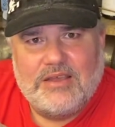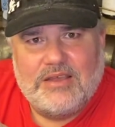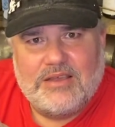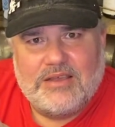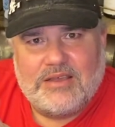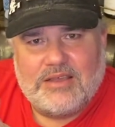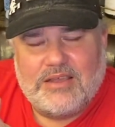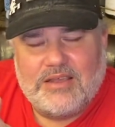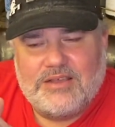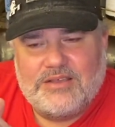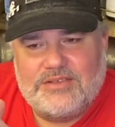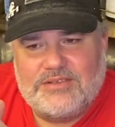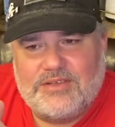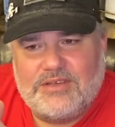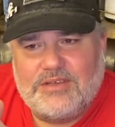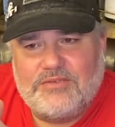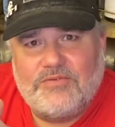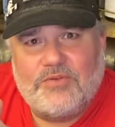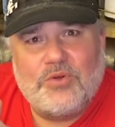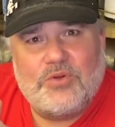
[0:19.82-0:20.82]
Because
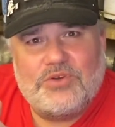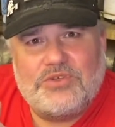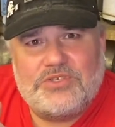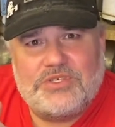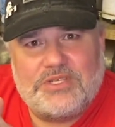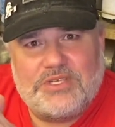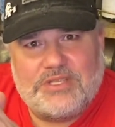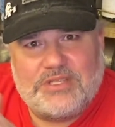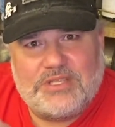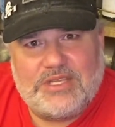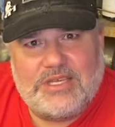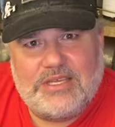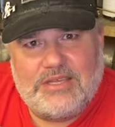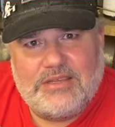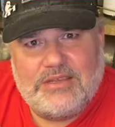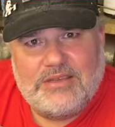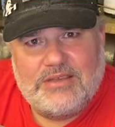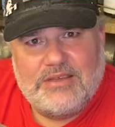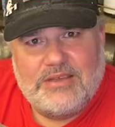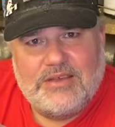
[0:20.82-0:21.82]

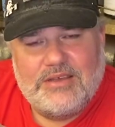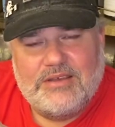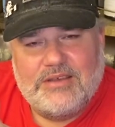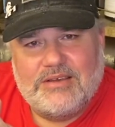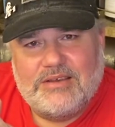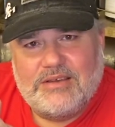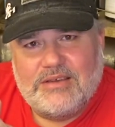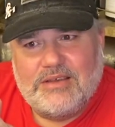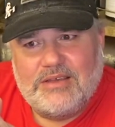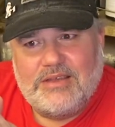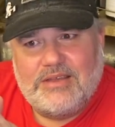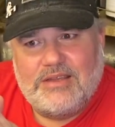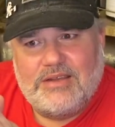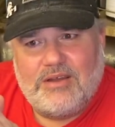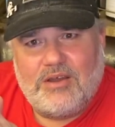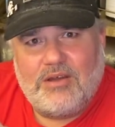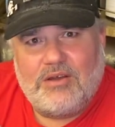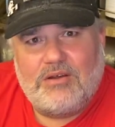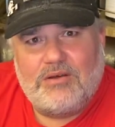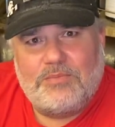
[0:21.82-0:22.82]
unfortunately, in
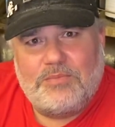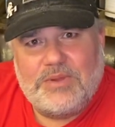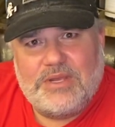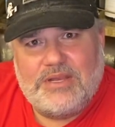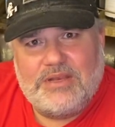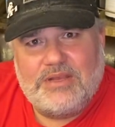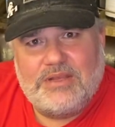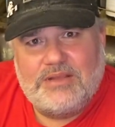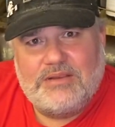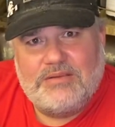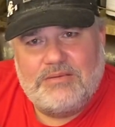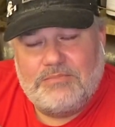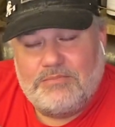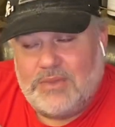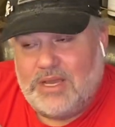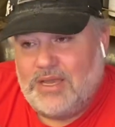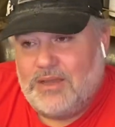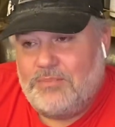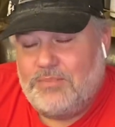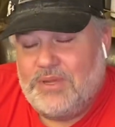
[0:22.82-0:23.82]
our opinion,
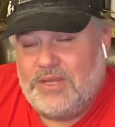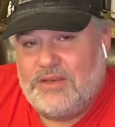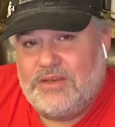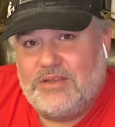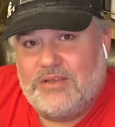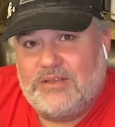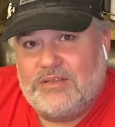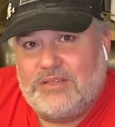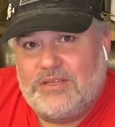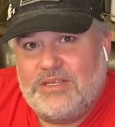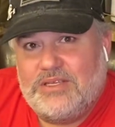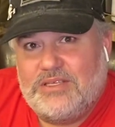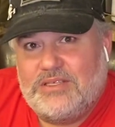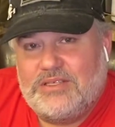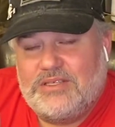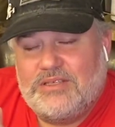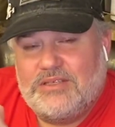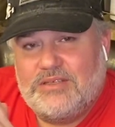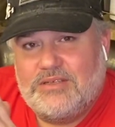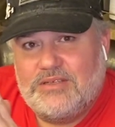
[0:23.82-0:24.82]
my opinion at
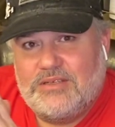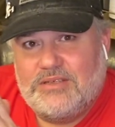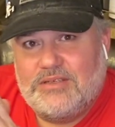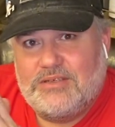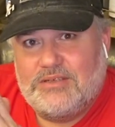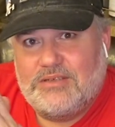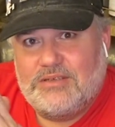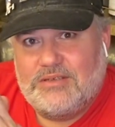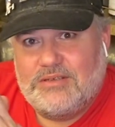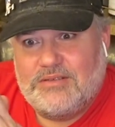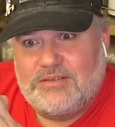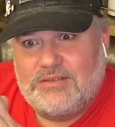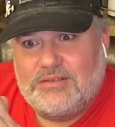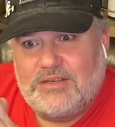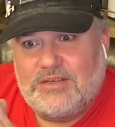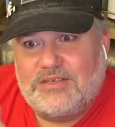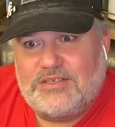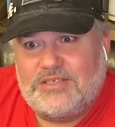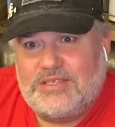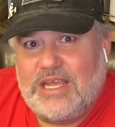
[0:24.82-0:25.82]
least,
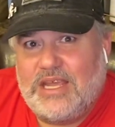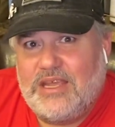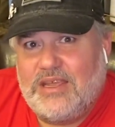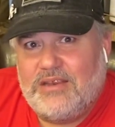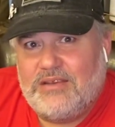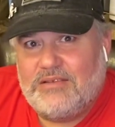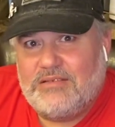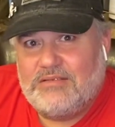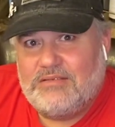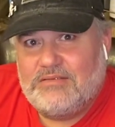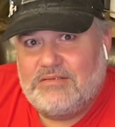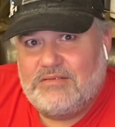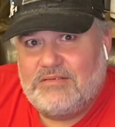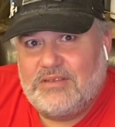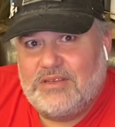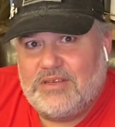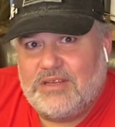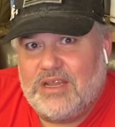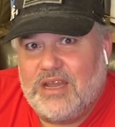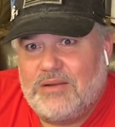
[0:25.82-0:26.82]
their state
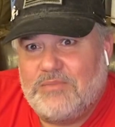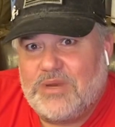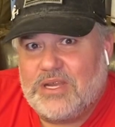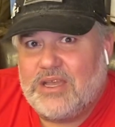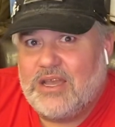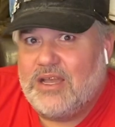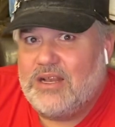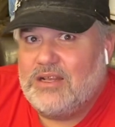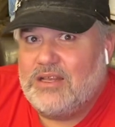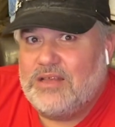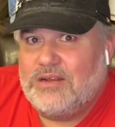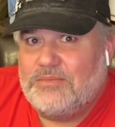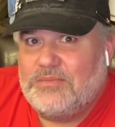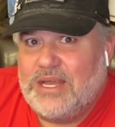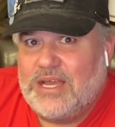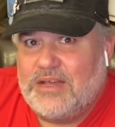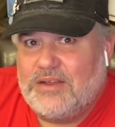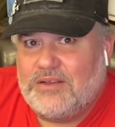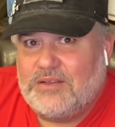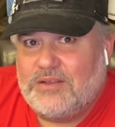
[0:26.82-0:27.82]
and the government kind of let them
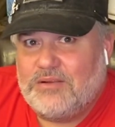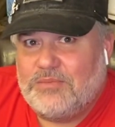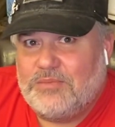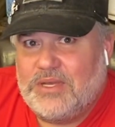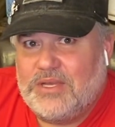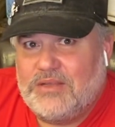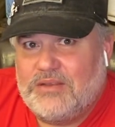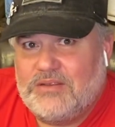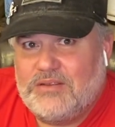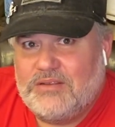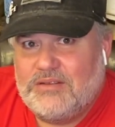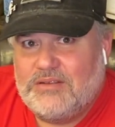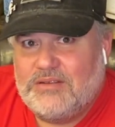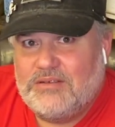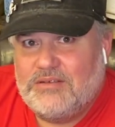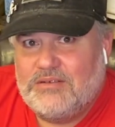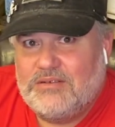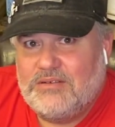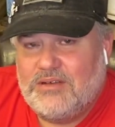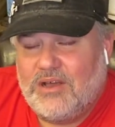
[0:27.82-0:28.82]
down a little bit.
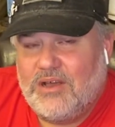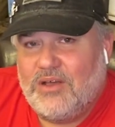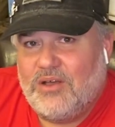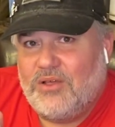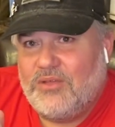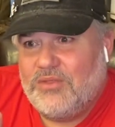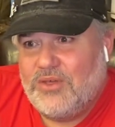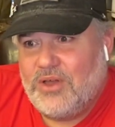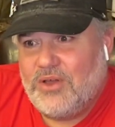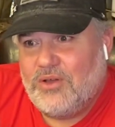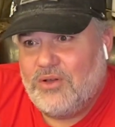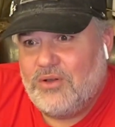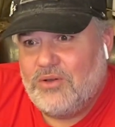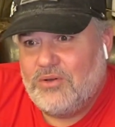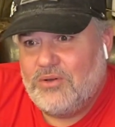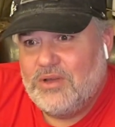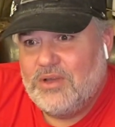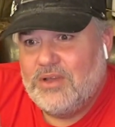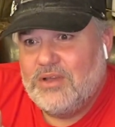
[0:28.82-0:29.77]
Although,